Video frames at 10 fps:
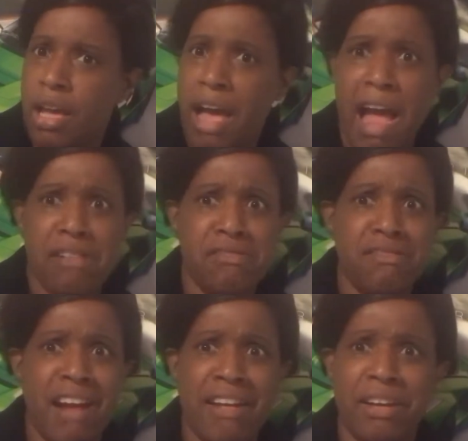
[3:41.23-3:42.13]
I
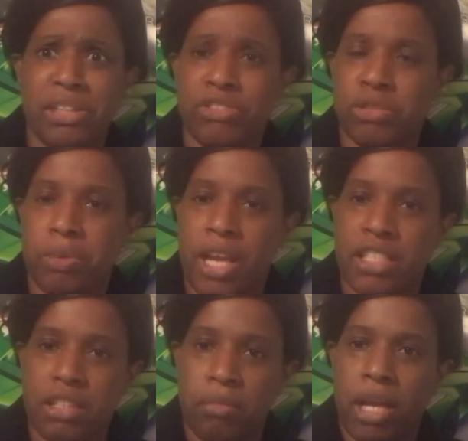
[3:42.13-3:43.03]
ran out of
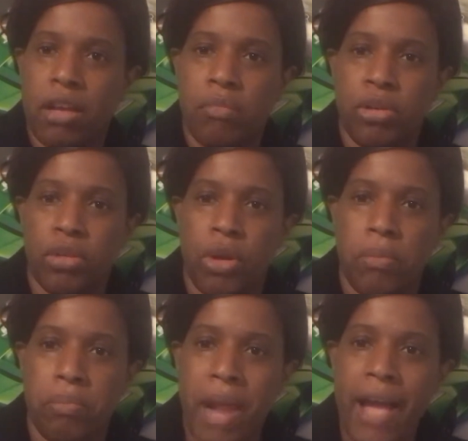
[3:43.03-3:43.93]
space. My computer went
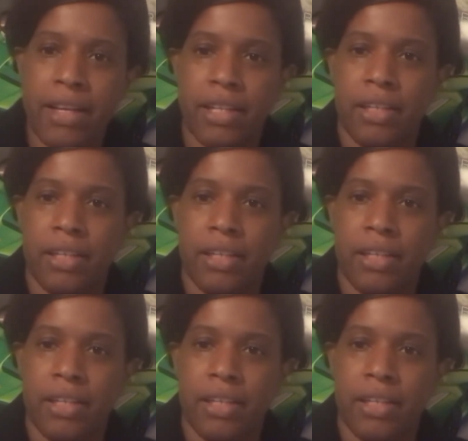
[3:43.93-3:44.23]
black.